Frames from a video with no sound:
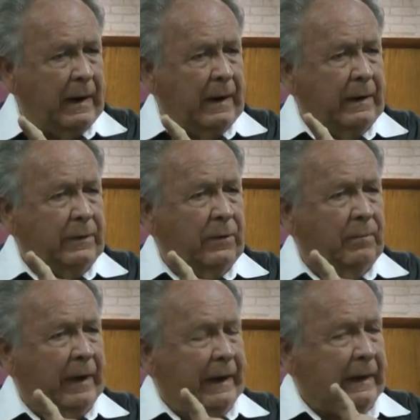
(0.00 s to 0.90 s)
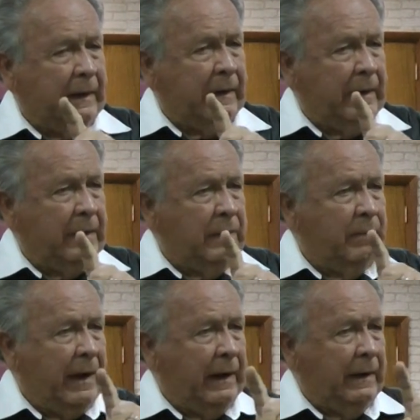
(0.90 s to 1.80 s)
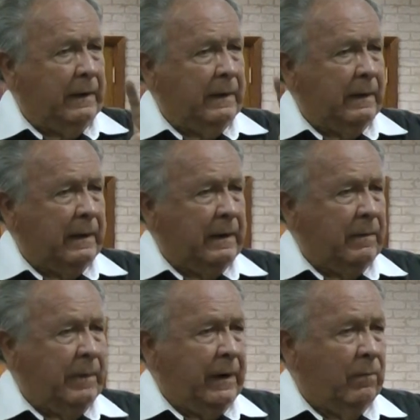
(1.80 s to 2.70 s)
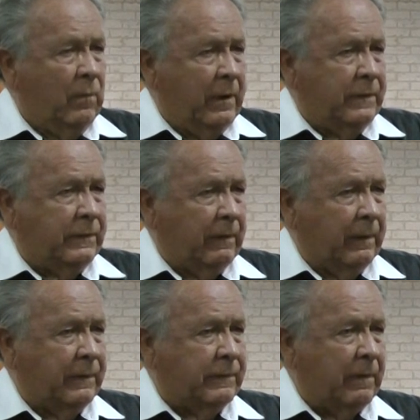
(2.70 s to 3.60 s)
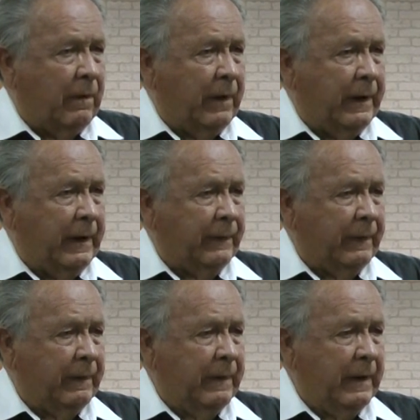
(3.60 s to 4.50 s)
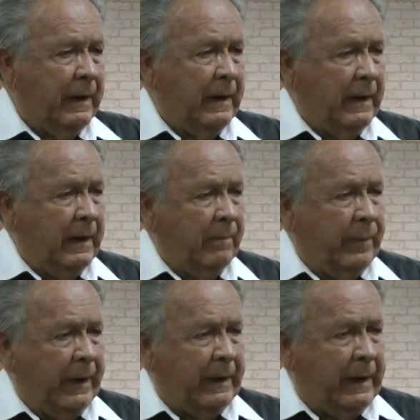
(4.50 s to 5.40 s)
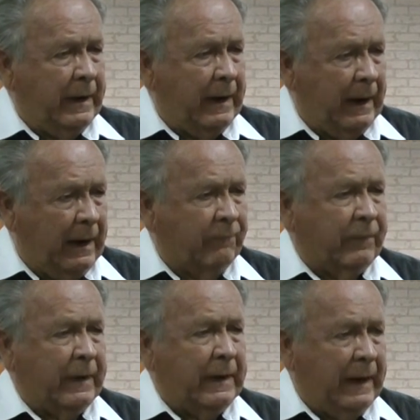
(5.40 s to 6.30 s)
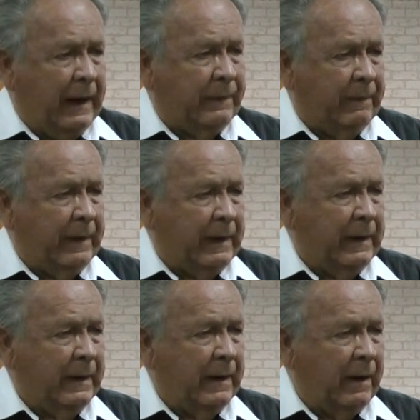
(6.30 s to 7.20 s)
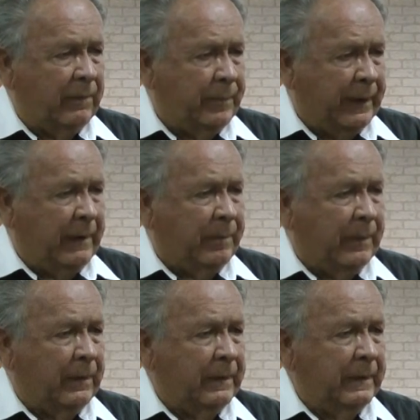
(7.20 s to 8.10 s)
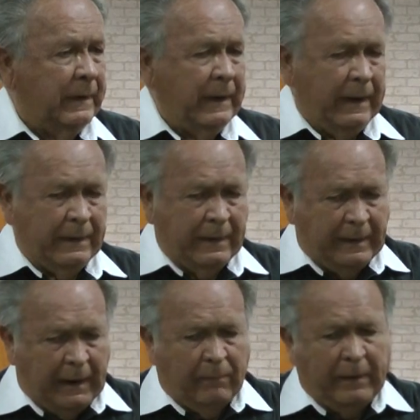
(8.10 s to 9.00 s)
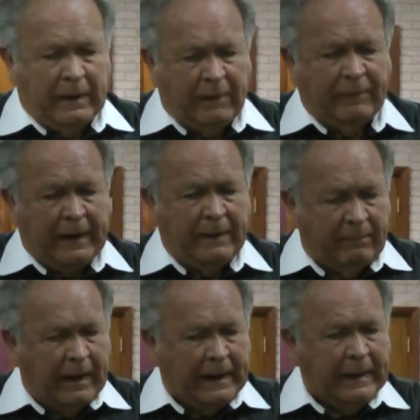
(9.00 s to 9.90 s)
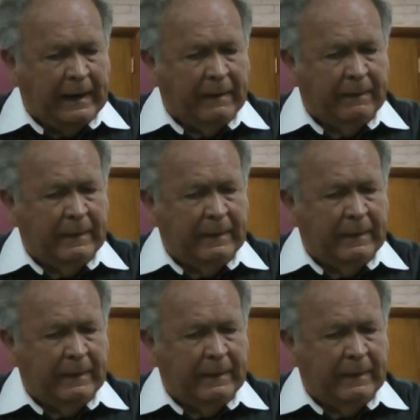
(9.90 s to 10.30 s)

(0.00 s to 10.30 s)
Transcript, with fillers: Uh, you may you may be in one church or another, but in every gathering of people, in the day we live in right now,